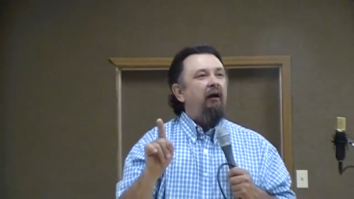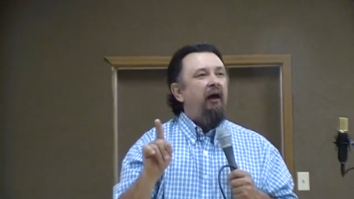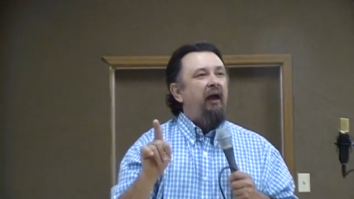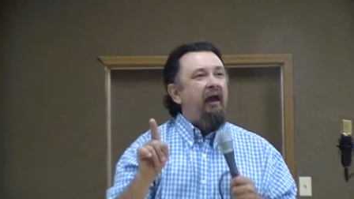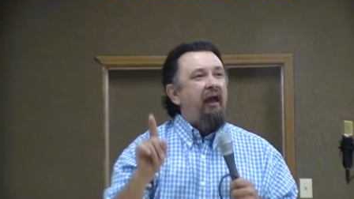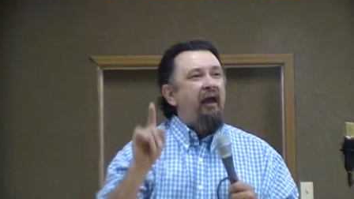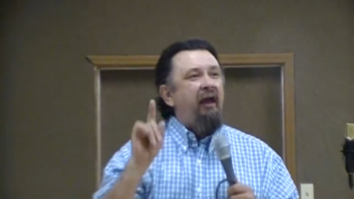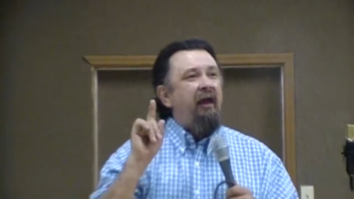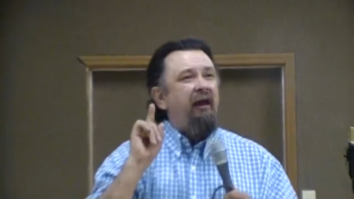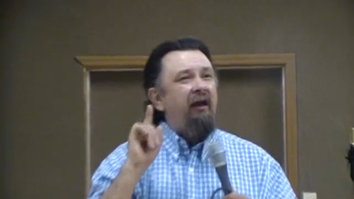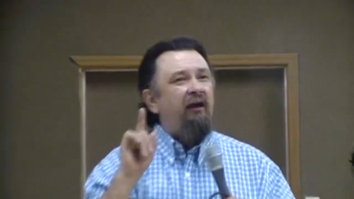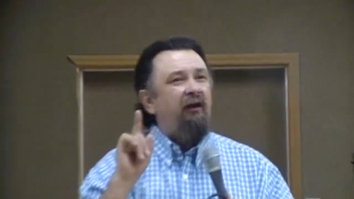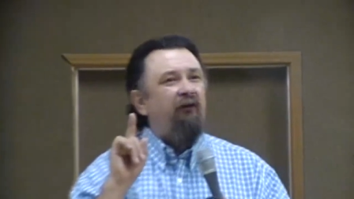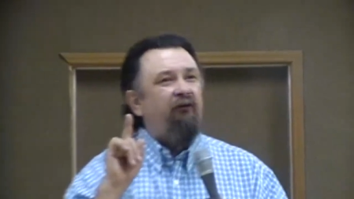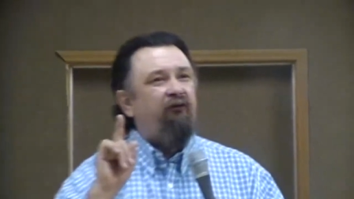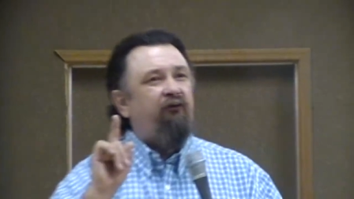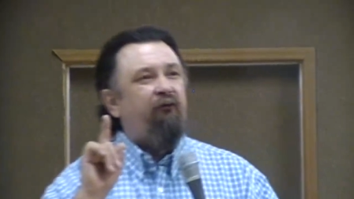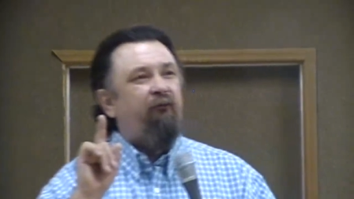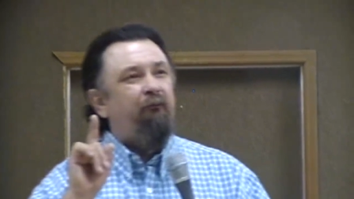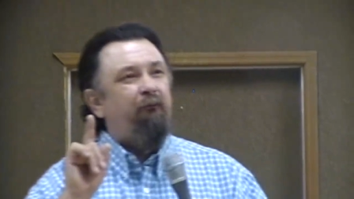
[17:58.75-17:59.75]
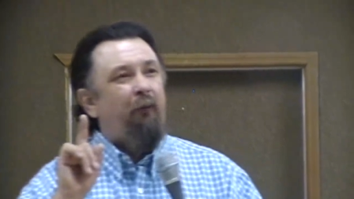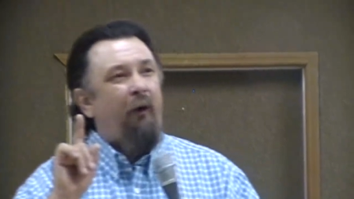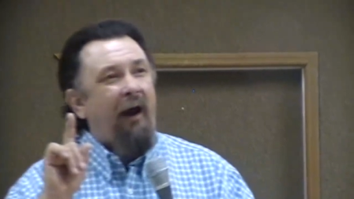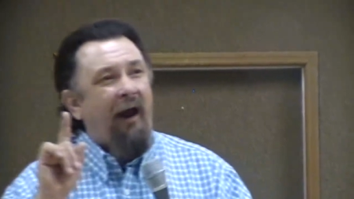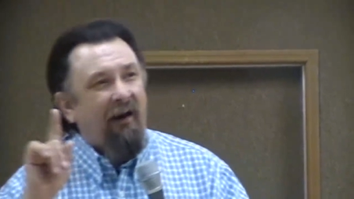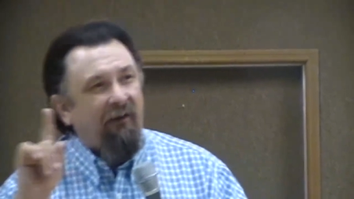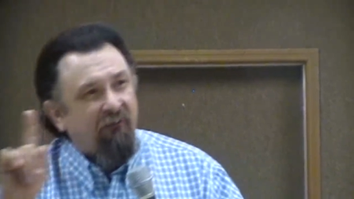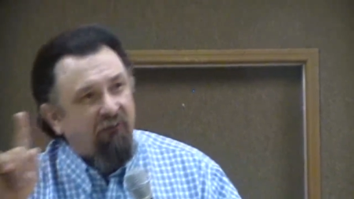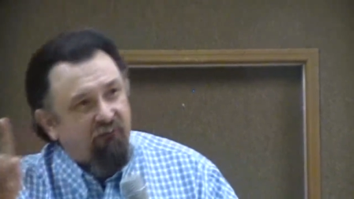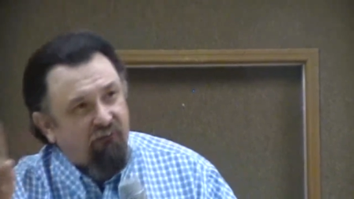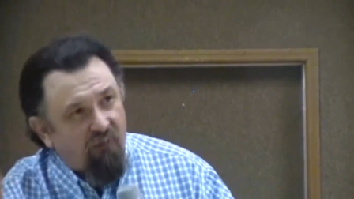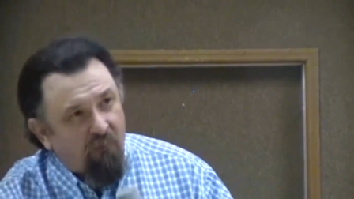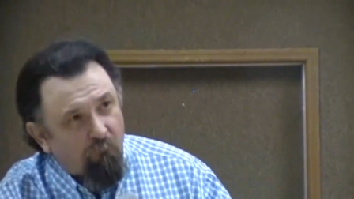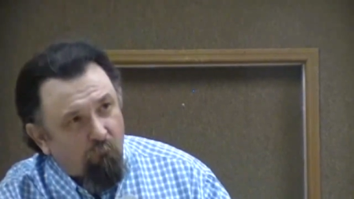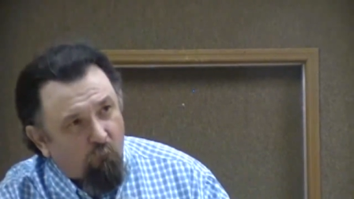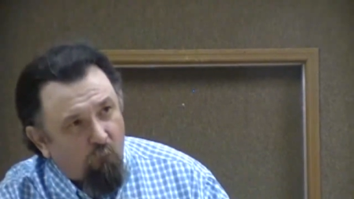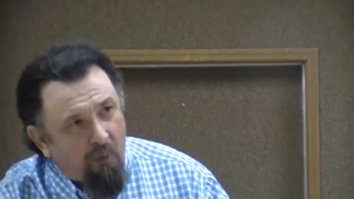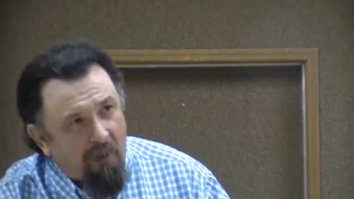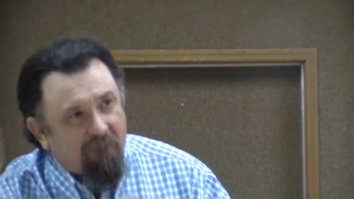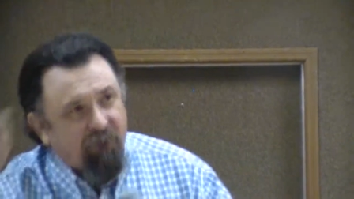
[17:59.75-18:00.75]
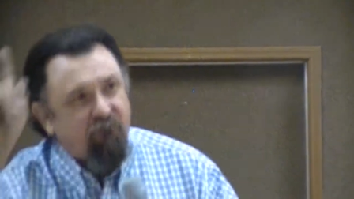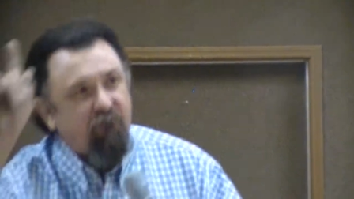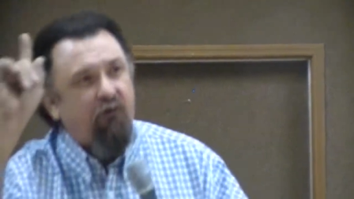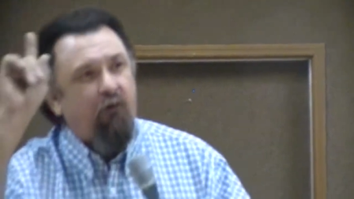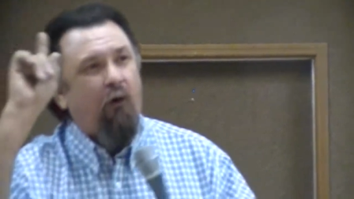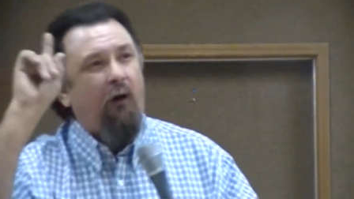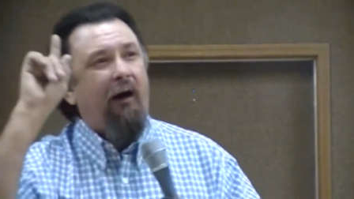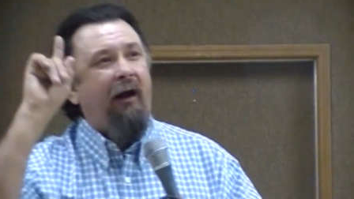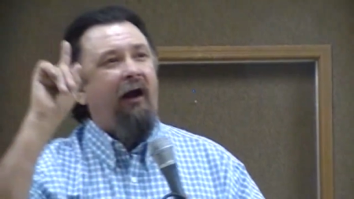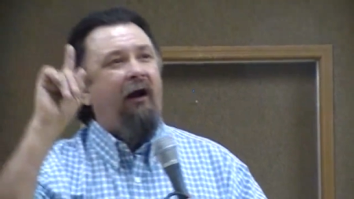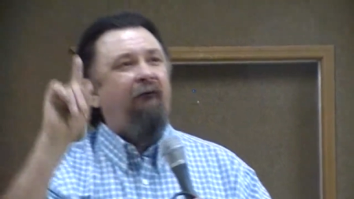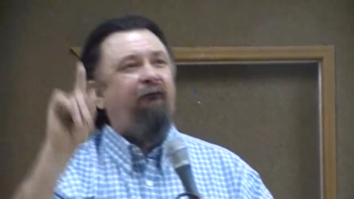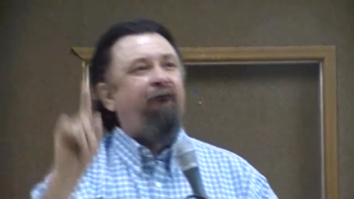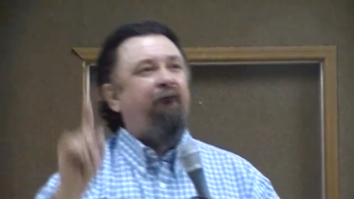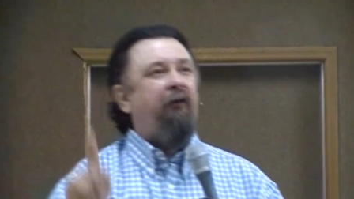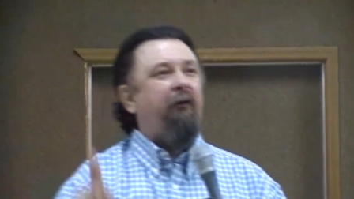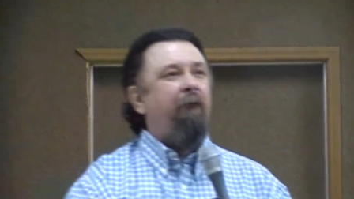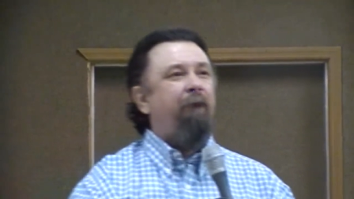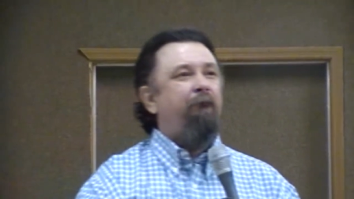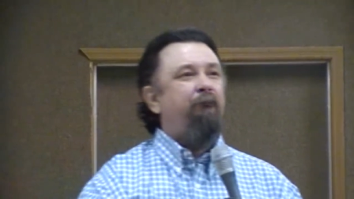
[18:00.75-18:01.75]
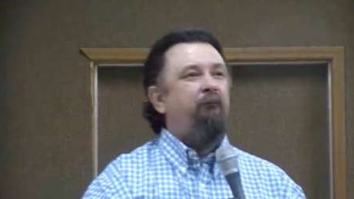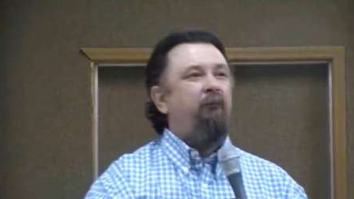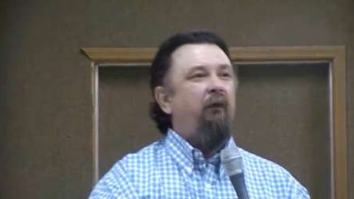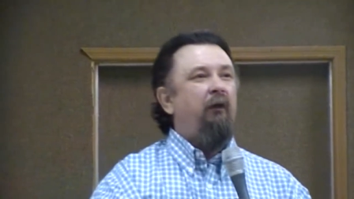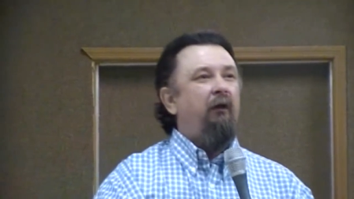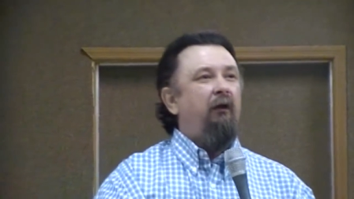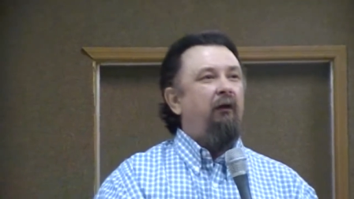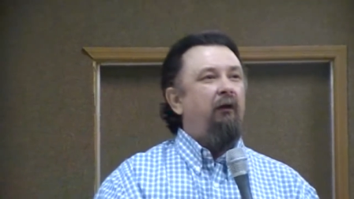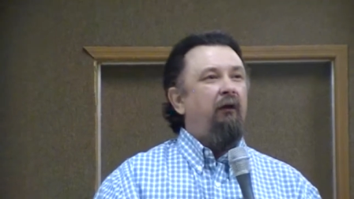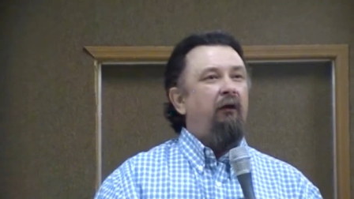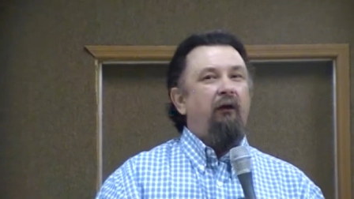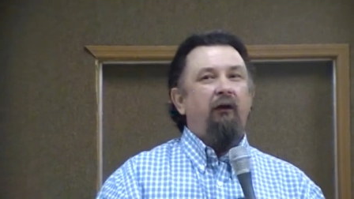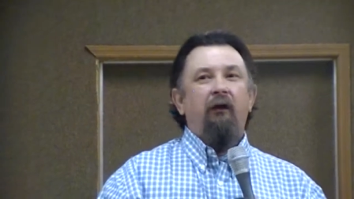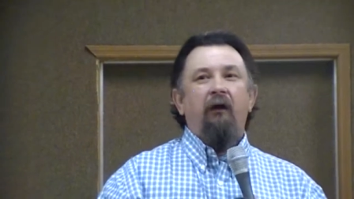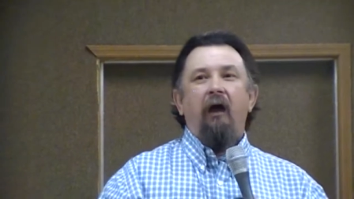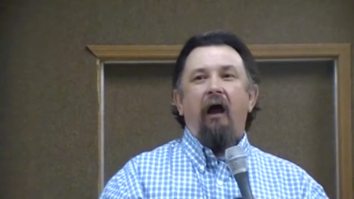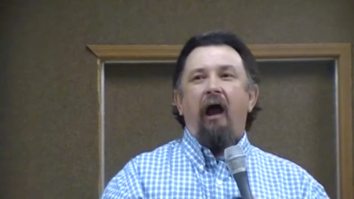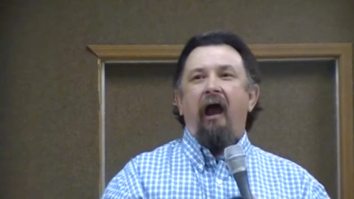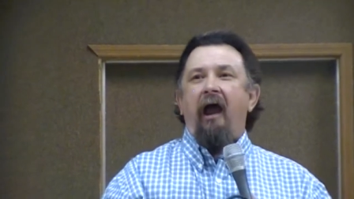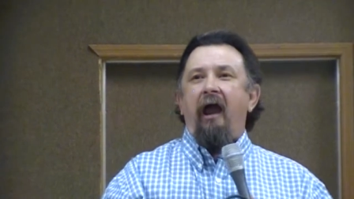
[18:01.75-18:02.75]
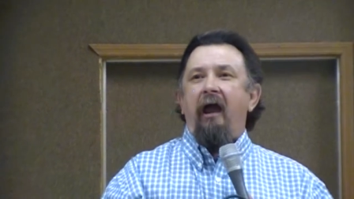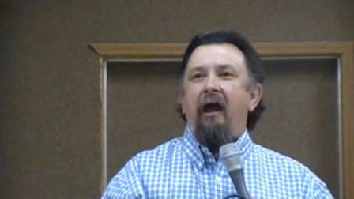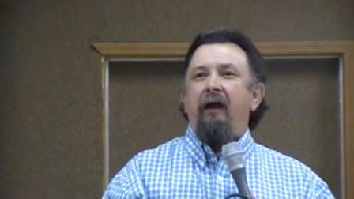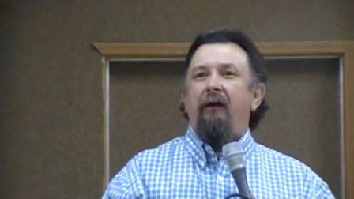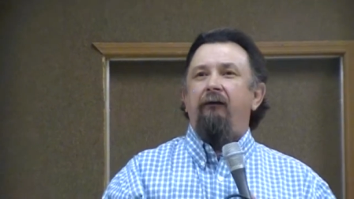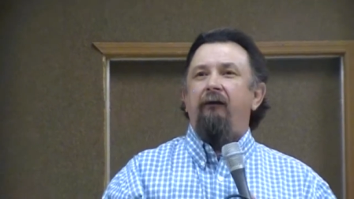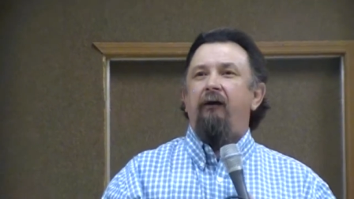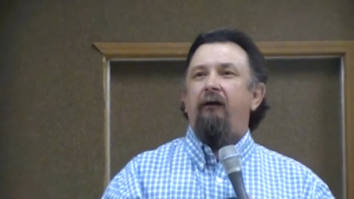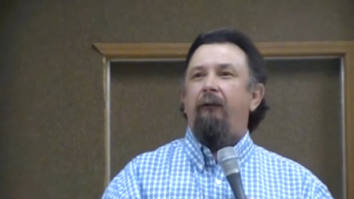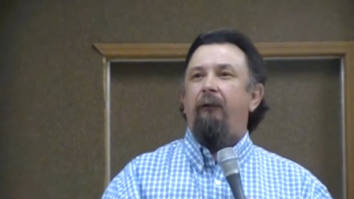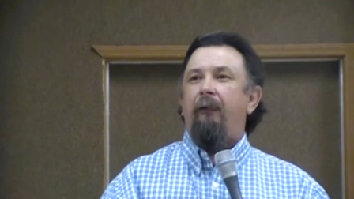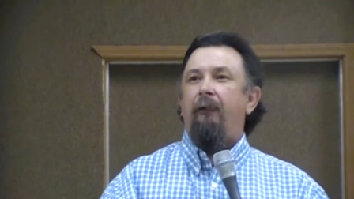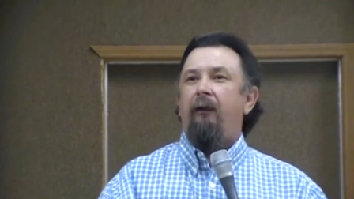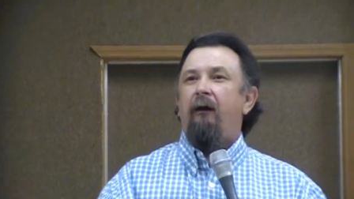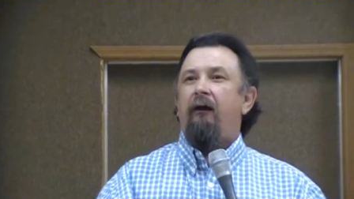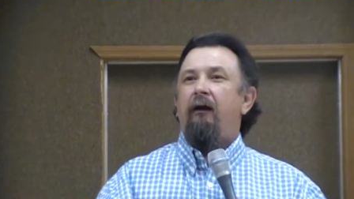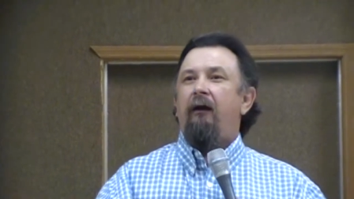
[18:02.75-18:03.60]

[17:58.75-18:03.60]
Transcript: He is practicing witchcraft. And